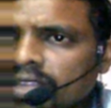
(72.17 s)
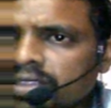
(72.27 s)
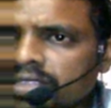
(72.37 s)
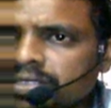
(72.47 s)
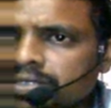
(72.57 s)

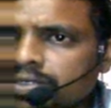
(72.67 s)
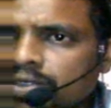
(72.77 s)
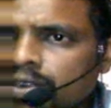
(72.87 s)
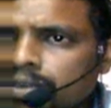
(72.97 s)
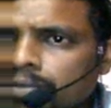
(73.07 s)
This is
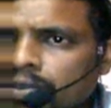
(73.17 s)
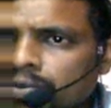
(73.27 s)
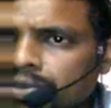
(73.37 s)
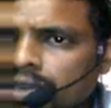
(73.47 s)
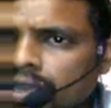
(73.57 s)
called
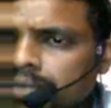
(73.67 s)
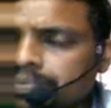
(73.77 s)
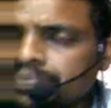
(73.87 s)
morula.